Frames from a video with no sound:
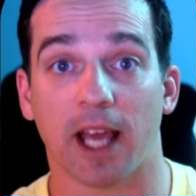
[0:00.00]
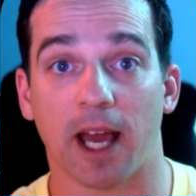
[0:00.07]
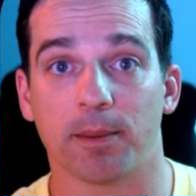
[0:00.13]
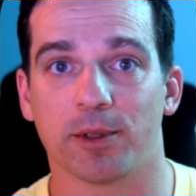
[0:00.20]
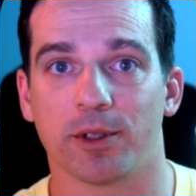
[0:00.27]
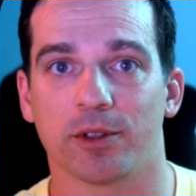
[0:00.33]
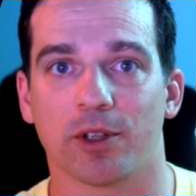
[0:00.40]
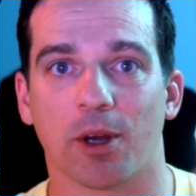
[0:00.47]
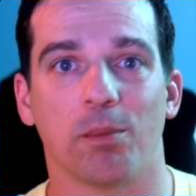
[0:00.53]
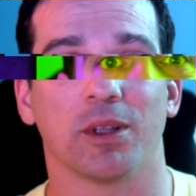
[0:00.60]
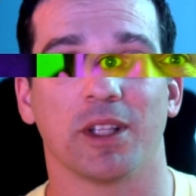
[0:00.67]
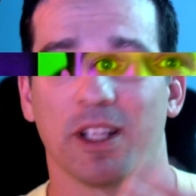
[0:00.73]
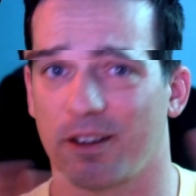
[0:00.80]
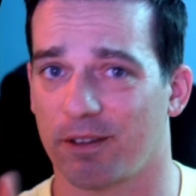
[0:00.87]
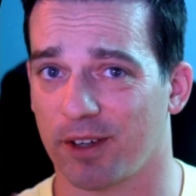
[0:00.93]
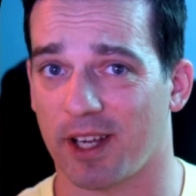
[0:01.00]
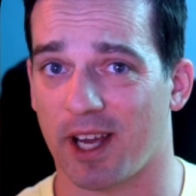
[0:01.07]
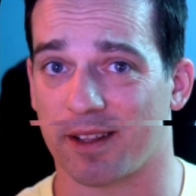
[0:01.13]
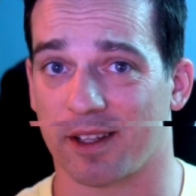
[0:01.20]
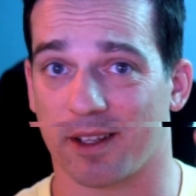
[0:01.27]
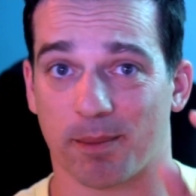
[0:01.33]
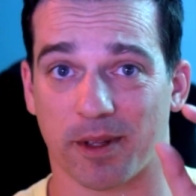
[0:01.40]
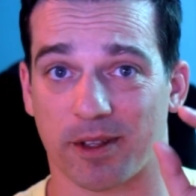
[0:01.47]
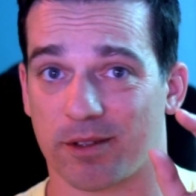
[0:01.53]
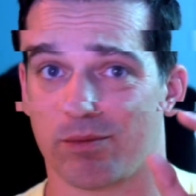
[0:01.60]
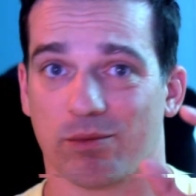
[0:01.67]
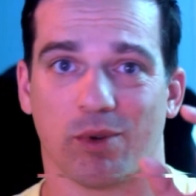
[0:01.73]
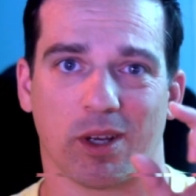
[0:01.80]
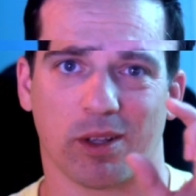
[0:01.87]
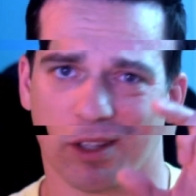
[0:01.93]
captain, completely forgot about
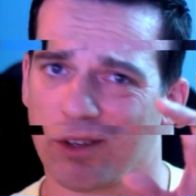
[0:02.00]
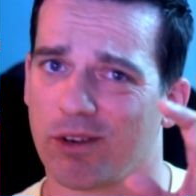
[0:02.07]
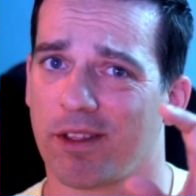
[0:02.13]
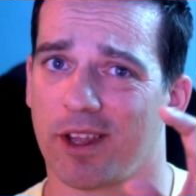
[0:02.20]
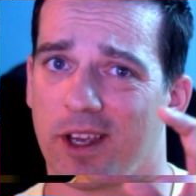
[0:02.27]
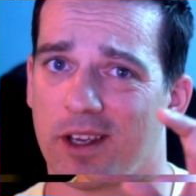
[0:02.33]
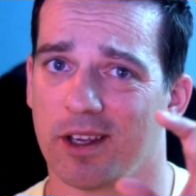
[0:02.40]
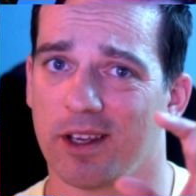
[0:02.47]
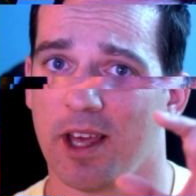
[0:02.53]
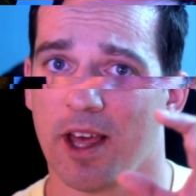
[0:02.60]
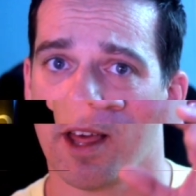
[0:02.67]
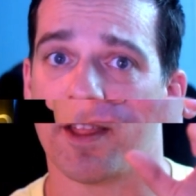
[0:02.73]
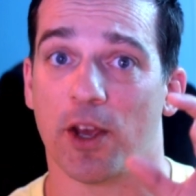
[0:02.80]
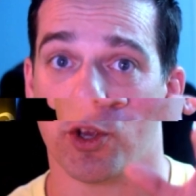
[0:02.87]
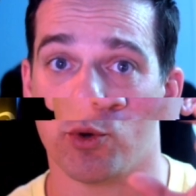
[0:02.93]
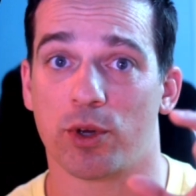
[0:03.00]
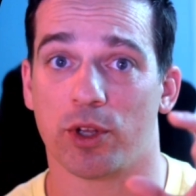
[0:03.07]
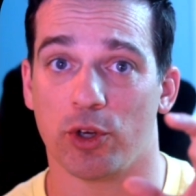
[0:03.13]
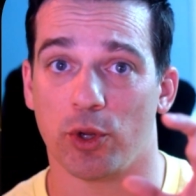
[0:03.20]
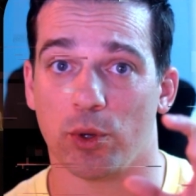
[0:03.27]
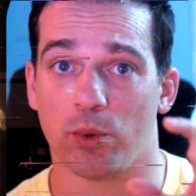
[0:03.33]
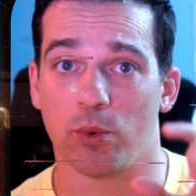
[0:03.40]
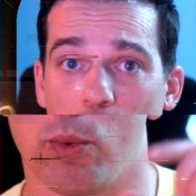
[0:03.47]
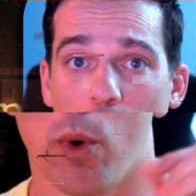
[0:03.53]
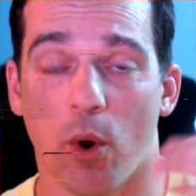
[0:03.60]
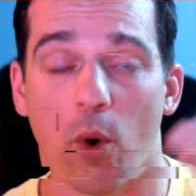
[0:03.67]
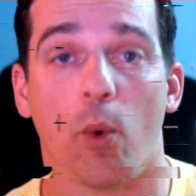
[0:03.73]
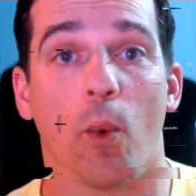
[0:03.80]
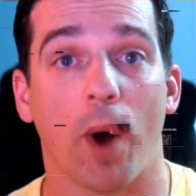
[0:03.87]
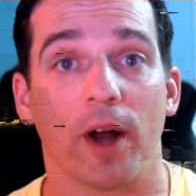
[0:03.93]
this like little thing that you can do
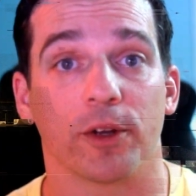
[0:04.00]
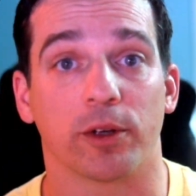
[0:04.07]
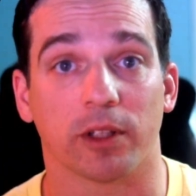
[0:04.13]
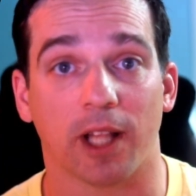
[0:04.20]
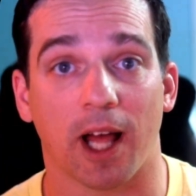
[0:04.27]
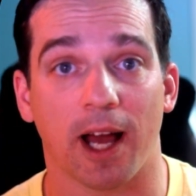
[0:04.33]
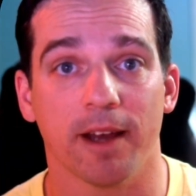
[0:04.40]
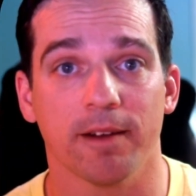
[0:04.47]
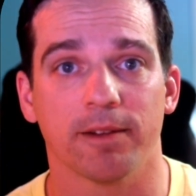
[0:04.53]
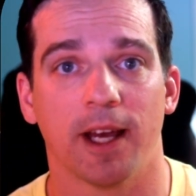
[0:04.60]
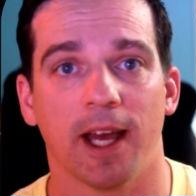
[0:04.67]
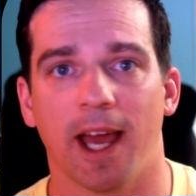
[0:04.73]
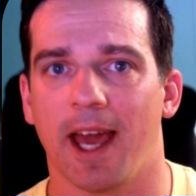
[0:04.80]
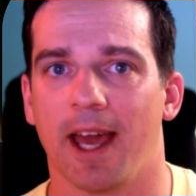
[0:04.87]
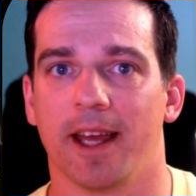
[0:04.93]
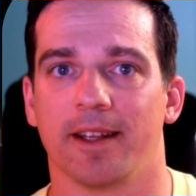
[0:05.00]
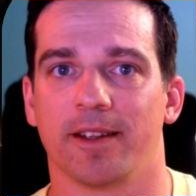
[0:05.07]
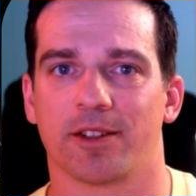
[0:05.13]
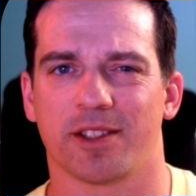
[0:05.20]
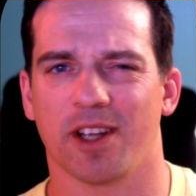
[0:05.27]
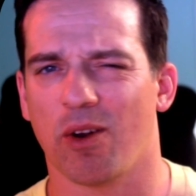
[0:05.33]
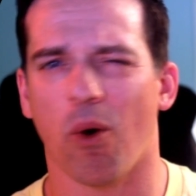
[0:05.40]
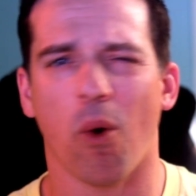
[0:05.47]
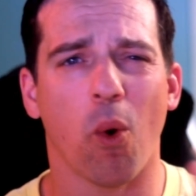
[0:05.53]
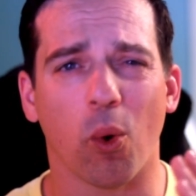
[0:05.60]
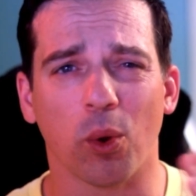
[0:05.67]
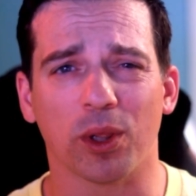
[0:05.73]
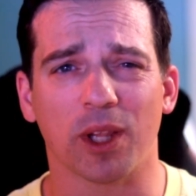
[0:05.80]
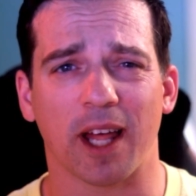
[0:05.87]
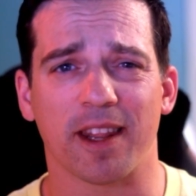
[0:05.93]
while you're live, and there's not a
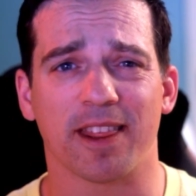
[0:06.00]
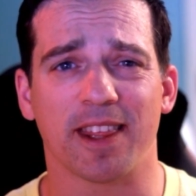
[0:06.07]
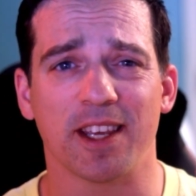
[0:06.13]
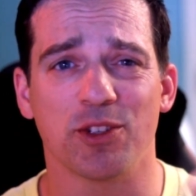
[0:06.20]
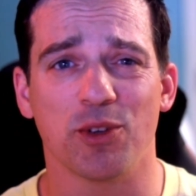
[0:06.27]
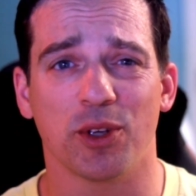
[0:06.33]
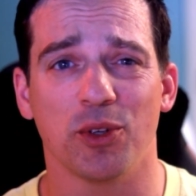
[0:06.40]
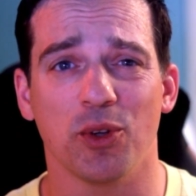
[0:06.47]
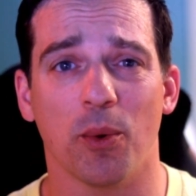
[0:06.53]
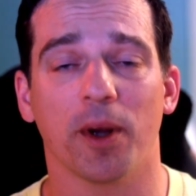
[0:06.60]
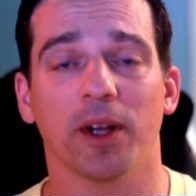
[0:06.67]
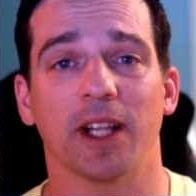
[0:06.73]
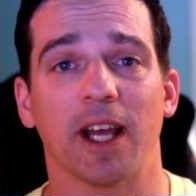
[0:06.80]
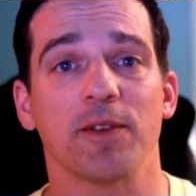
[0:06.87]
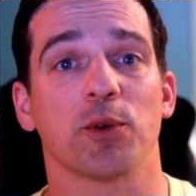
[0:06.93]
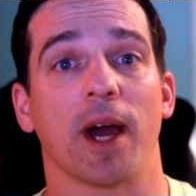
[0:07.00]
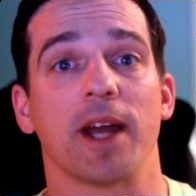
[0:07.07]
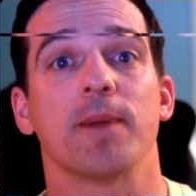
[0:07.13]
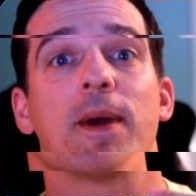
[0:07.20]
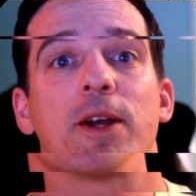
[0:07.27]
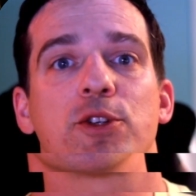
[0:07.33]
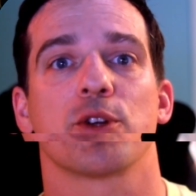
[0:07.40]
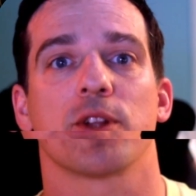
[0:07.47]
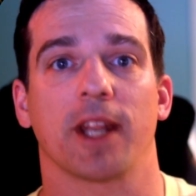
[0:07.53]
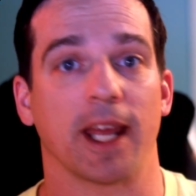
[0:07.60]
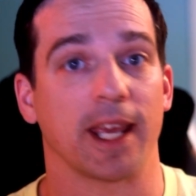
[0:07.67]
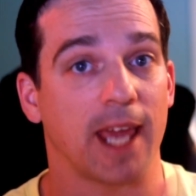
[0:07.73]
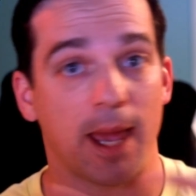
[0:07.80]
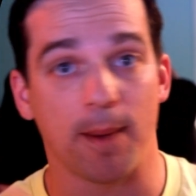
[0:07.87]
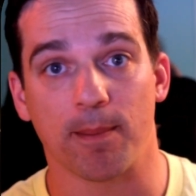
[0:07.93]
whole lot of things you can do while you're live, so I had to make sure that
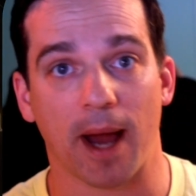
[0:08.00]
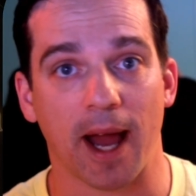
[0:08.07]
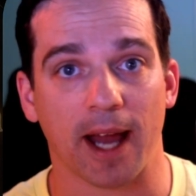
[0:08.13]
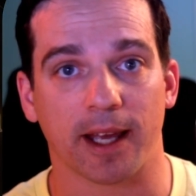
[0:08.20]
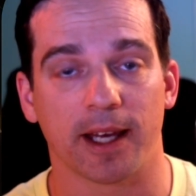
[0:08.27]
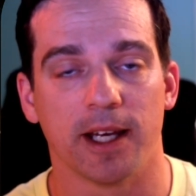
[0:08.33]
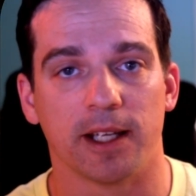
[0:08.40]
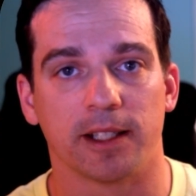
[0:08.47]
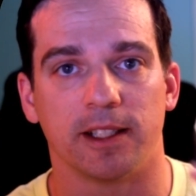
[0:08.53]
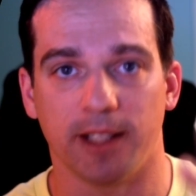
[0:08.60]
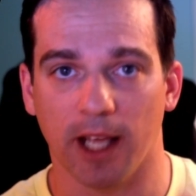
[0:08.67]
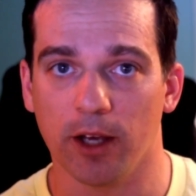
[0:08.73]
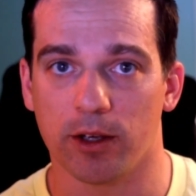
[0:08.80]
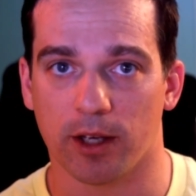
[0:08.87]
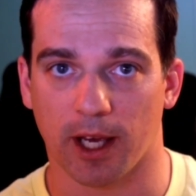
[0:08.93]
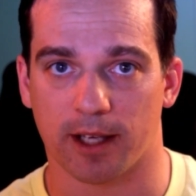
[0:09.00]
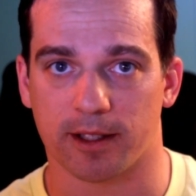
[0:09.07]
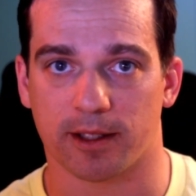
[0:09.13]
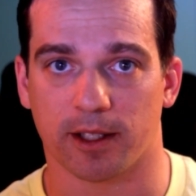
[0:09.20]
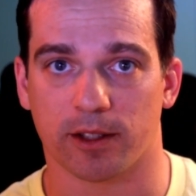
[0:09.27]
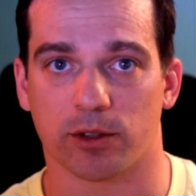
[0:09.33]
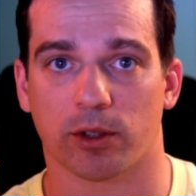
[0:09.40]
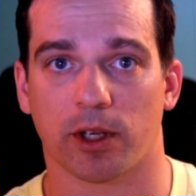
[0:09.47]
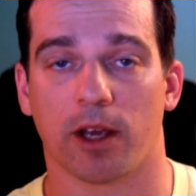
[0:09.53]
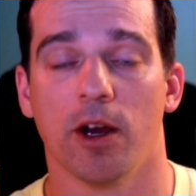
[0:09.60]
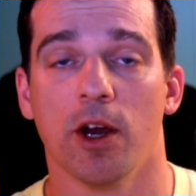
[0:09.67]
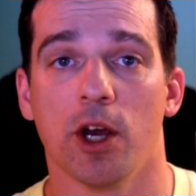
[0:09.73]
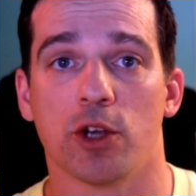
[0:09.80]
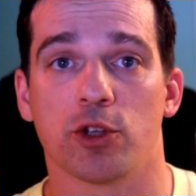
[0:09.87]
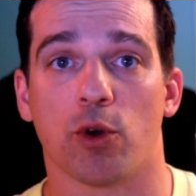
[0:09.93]
I came back to tell you guys this. Okay,
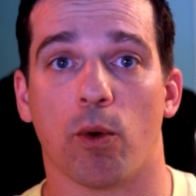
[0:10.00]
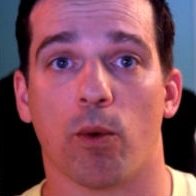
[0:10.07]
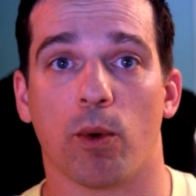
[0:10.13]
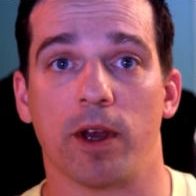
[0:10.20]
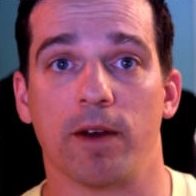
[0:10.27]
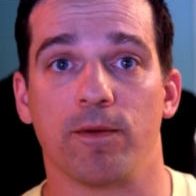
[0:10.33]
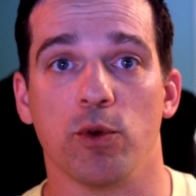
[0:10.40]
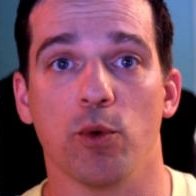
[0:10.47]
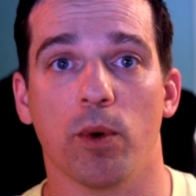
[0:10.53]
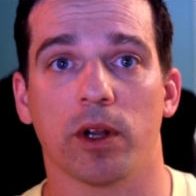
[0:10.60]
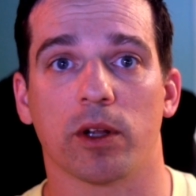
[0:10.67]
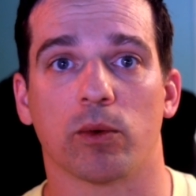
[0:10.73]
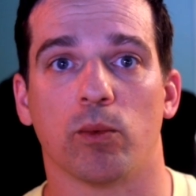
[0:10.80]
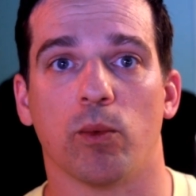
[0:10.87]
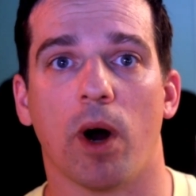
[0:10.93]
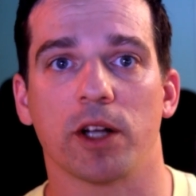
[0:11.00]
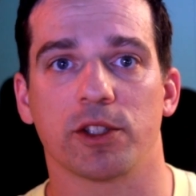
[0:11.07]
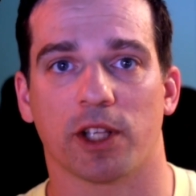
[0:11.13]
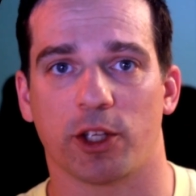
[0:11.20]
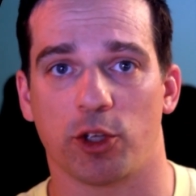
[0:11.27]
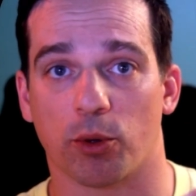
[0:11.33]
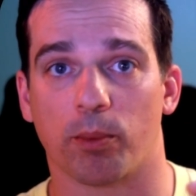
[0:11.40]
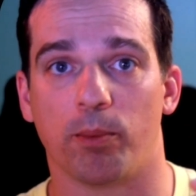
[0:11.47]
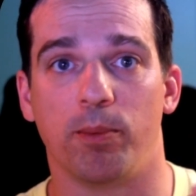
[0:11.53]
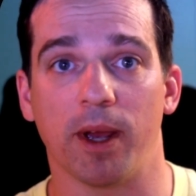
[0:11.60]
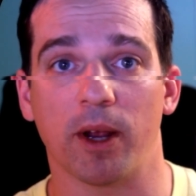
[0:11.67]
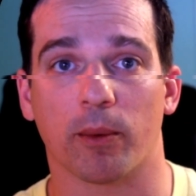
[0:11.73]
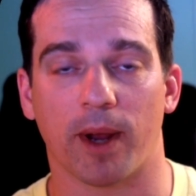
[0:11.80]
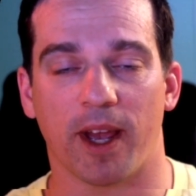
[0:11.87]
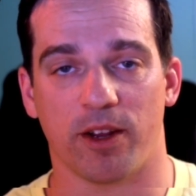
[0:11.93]
so if you want to watch like your
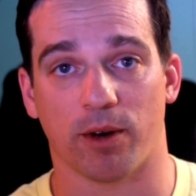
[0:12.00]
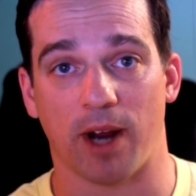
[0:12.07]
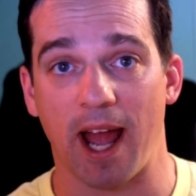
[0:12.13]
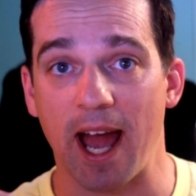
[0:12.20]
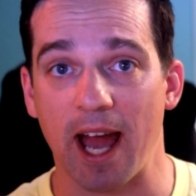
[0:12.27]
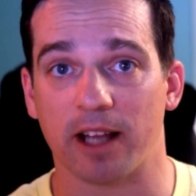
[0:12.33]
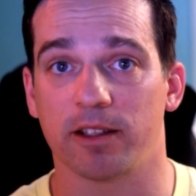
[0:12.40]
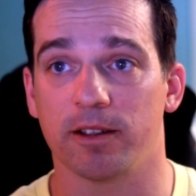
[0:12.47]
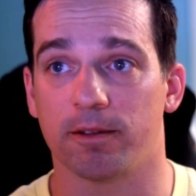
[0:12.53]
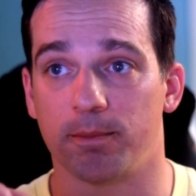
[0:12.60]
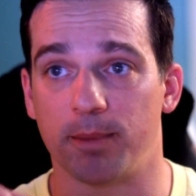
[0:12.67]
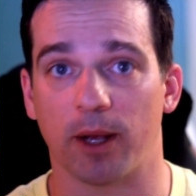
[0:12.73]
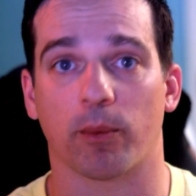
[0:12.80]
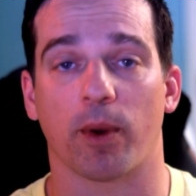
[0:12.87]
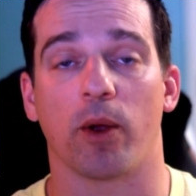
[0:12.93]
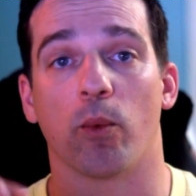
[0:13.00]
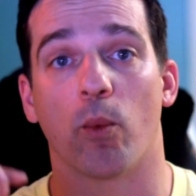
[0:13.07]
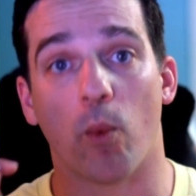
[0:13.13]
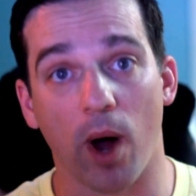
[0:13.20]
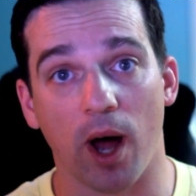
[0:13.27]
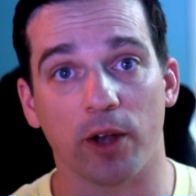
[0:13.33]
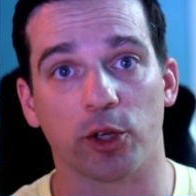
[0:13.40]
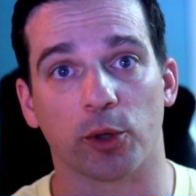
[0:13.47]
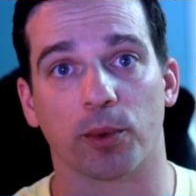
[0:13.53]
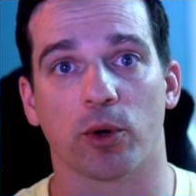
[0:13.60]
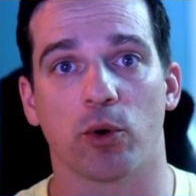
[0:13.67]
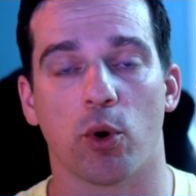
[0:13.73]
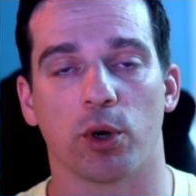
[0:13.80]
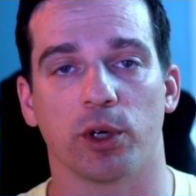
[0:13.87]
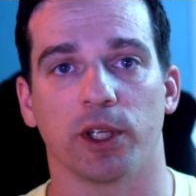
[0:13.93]
bitrate, your active bitrate while you're
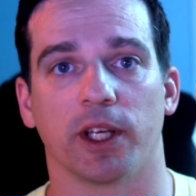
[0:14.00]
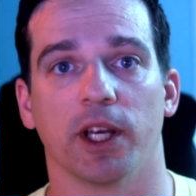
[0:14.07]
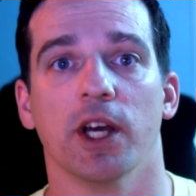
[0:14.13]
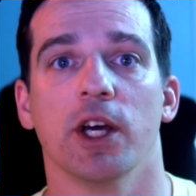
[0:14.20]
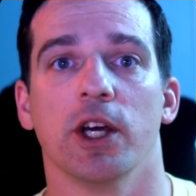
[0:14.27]
recording,